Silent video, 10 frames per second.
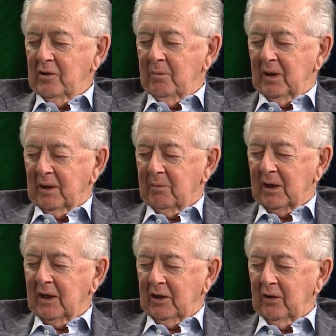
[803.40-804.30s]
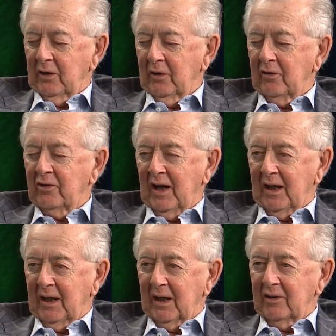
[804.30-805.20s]
building, but like you're
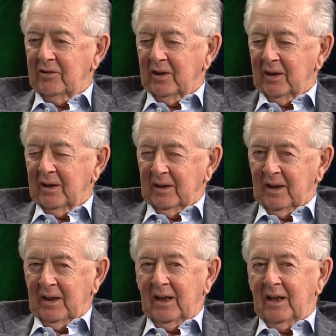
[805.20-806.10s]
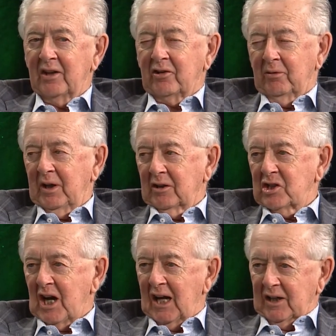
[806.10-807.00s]
saying, that's a real
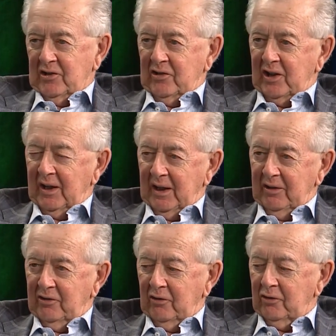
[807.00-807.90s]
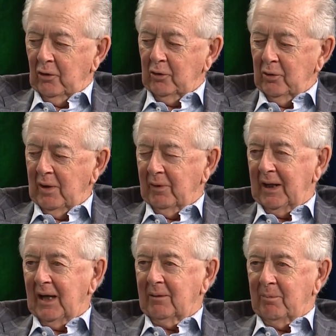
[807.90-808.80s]
challenge. So you even
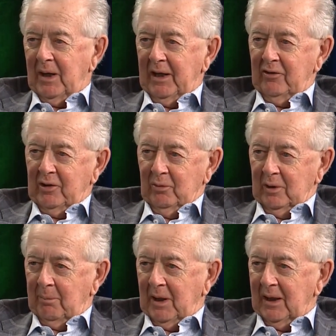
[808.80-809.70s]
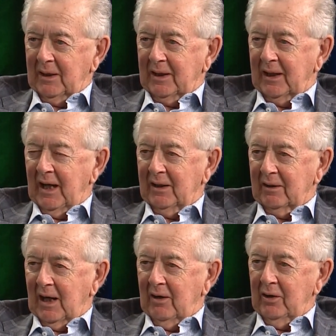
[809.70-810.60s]
get parties that were apart
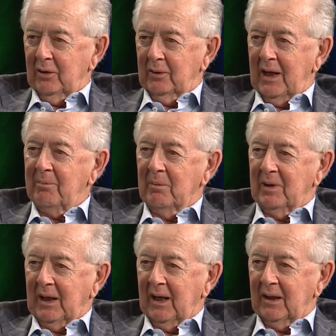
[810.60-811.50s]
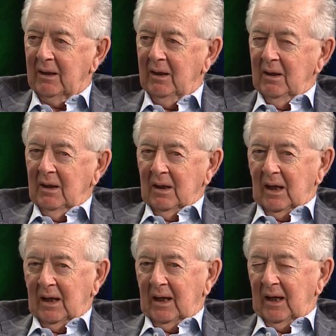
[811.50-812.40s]
together. How do you keep them together?
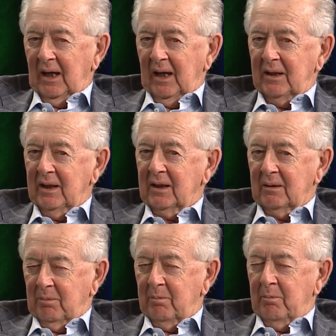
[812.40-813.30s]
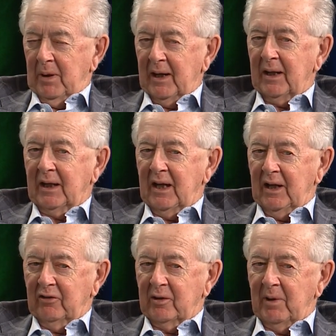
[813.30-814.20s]
I think part of the
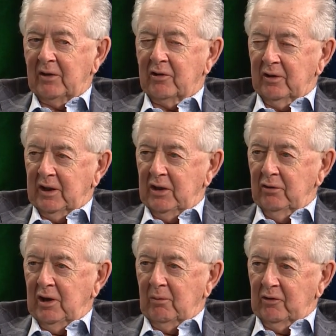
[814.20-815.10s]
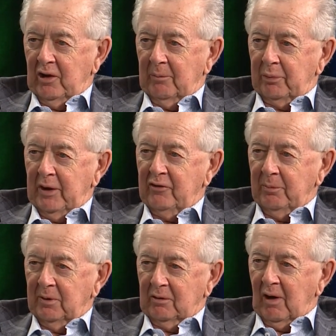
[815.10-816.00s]
key is to make sure the union was on
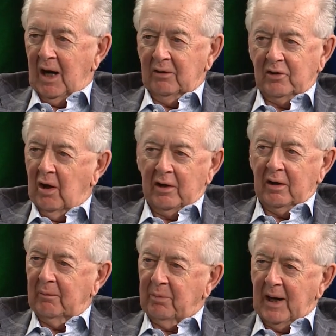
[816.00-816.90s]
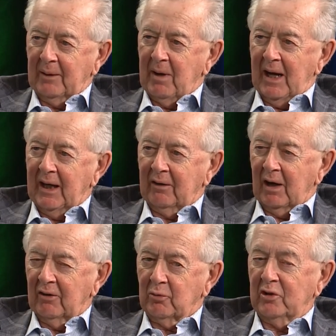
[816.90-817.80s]
principled grounds, not on pragmatic
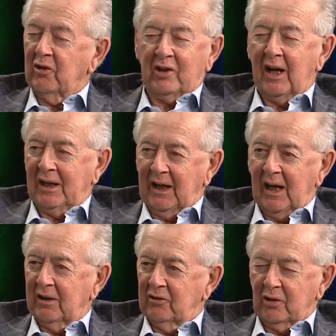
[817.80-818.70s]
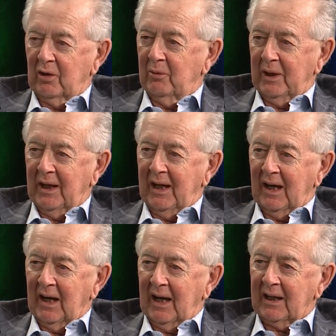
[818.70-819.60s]
grounds. We're just getting together so that we can get
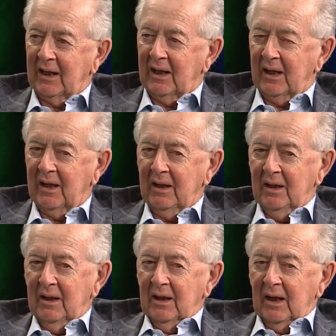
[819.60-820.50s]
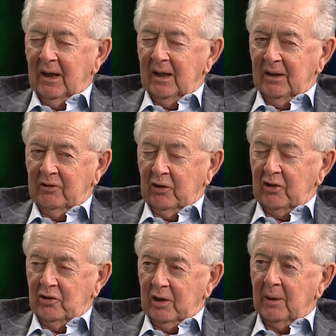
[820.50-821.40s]
elected, so
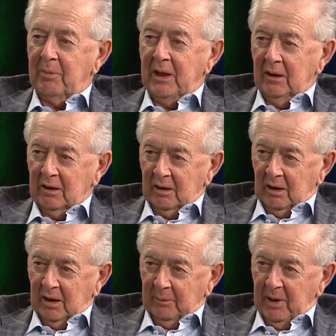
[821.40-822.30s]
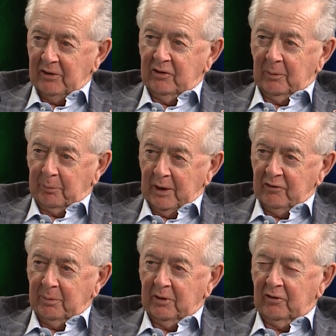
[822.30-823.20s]
that you can appeal on the basis of
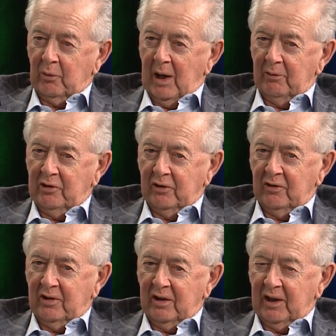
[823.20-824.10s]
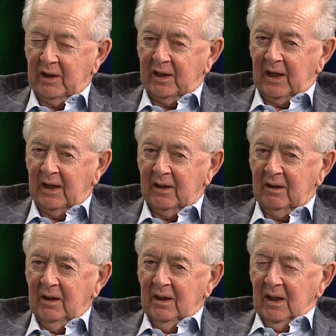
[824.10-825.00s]
principle as to why we should stick together.
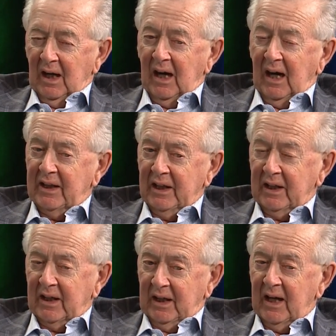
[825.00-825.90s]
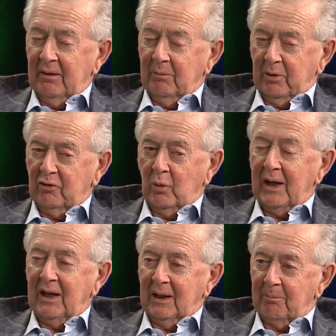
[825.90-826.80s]
I think, again,
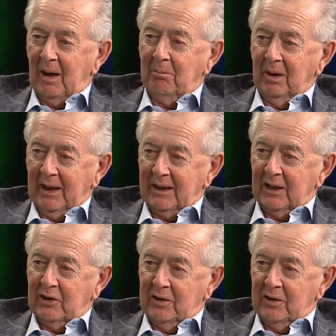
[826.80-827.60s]
persuading the public that